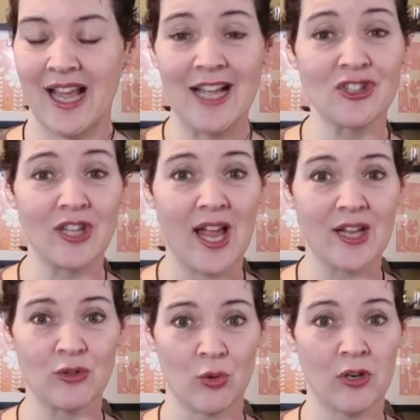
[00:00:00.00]

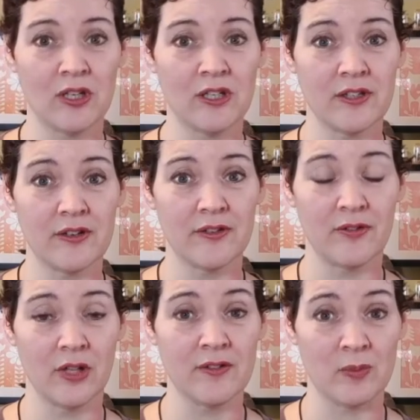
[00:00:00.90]
Hashtag drawer
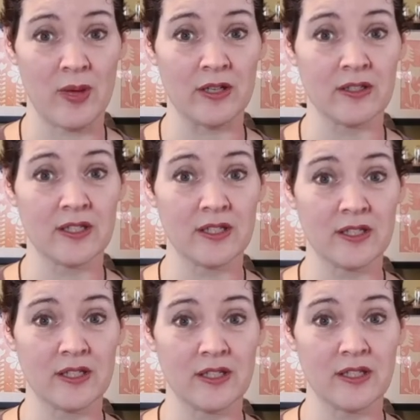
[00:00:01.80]
full of sweaters.
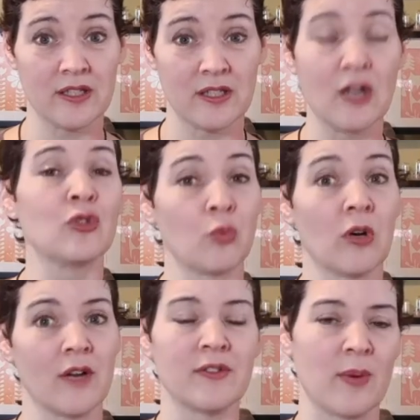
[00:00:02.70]
A
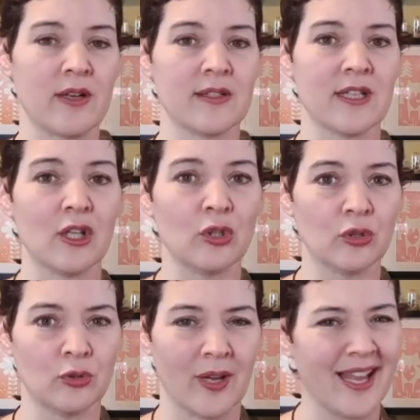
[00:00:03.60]
drawer of sweaters.
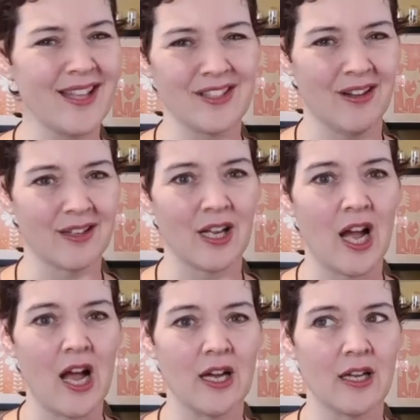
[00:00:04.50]
I can't talk.
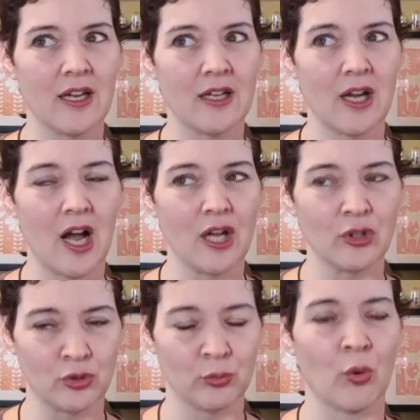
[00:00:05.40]

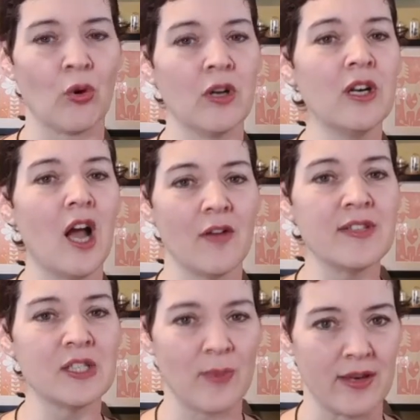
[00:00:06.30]
Drawer of
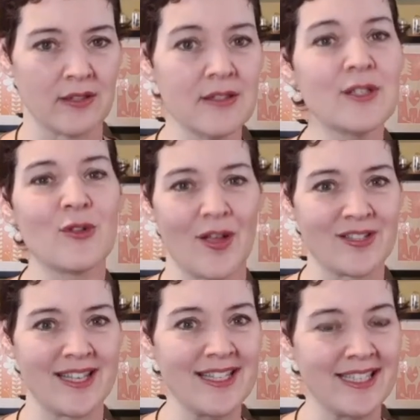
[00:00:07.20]
Sweaters
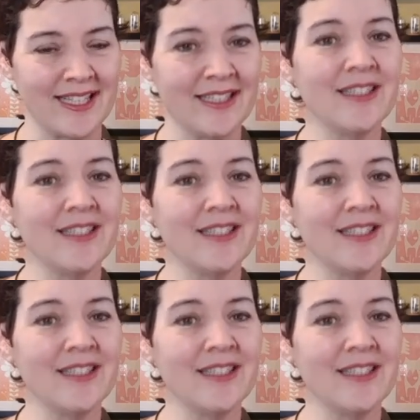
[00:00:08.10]
2018.